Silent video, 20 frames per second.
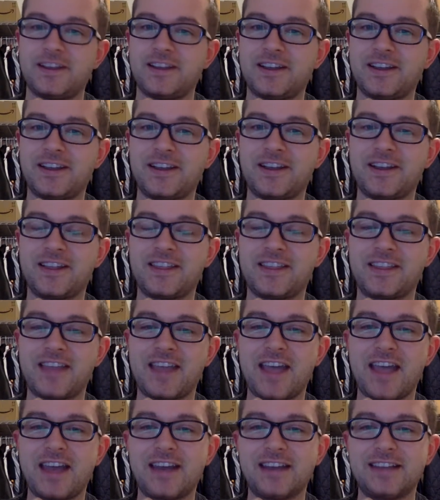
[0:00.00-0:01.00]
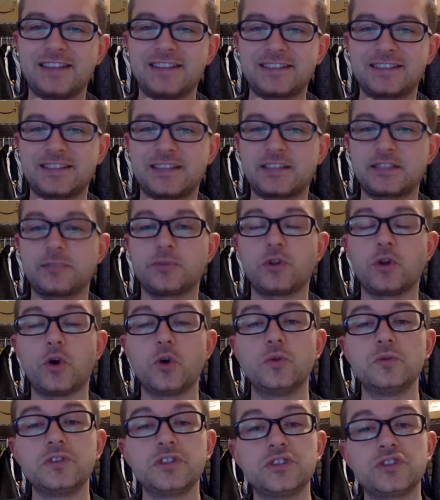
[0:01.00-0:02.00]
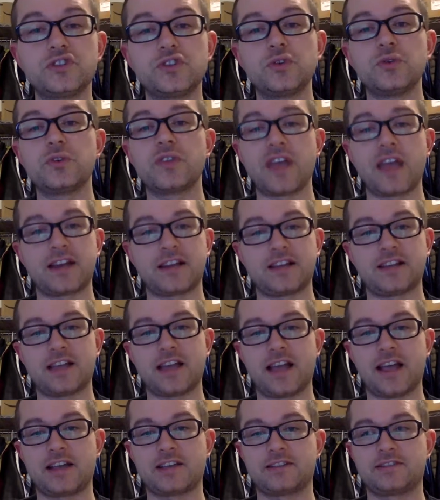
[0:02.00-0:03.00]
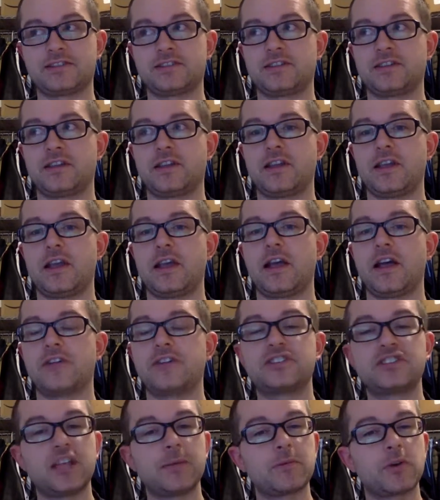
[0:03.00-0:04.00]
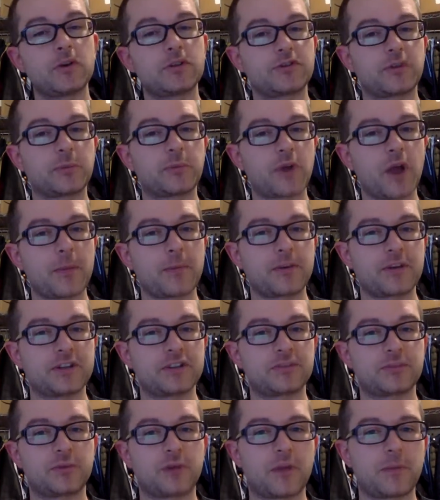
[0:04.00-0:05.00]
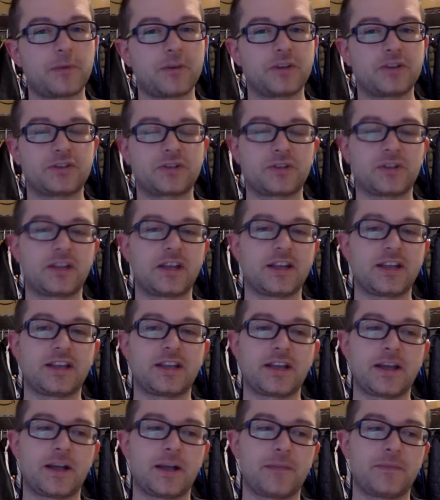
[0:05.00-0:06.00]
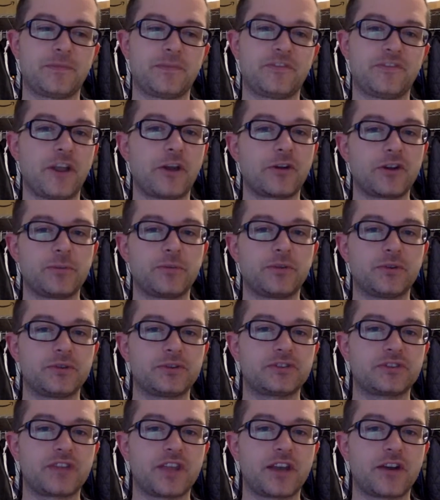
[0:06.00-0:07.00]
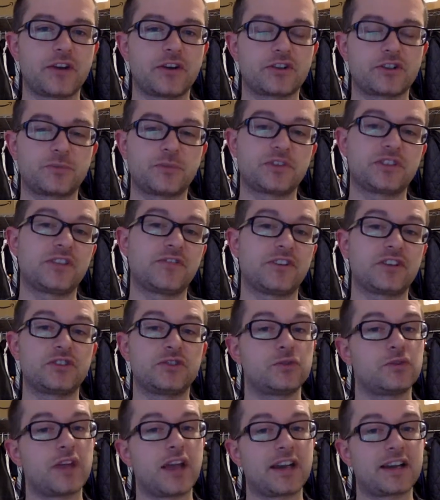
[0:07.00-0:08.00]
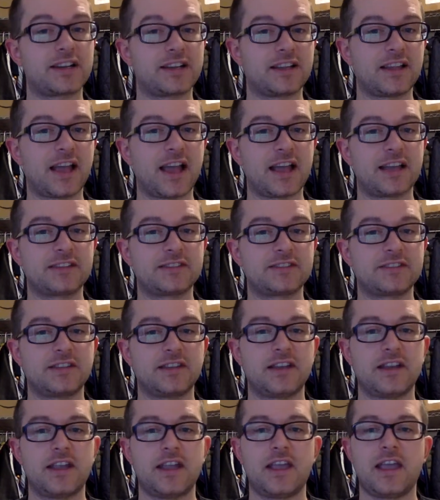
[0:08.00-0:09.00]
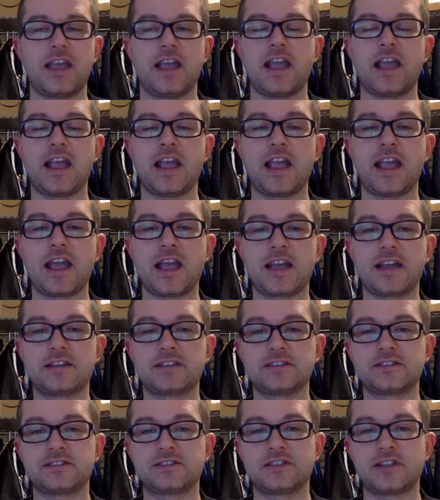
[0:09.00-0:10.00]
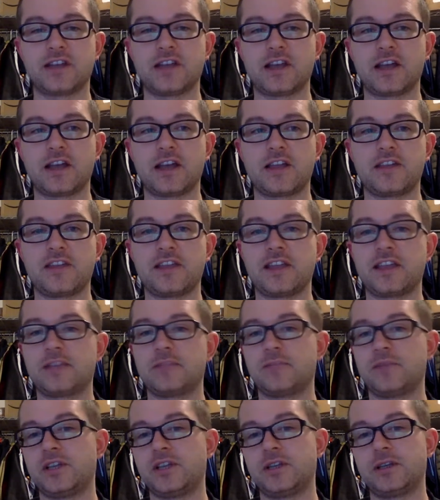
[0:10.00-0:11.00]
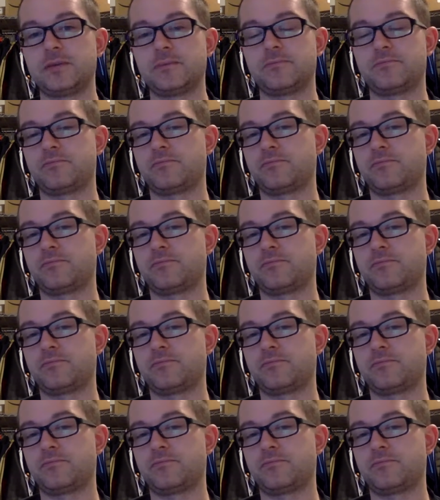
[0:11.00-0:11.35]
That is accessible only to that class. The same goes for properties. Properties are like variables that are specific to that class, and they can be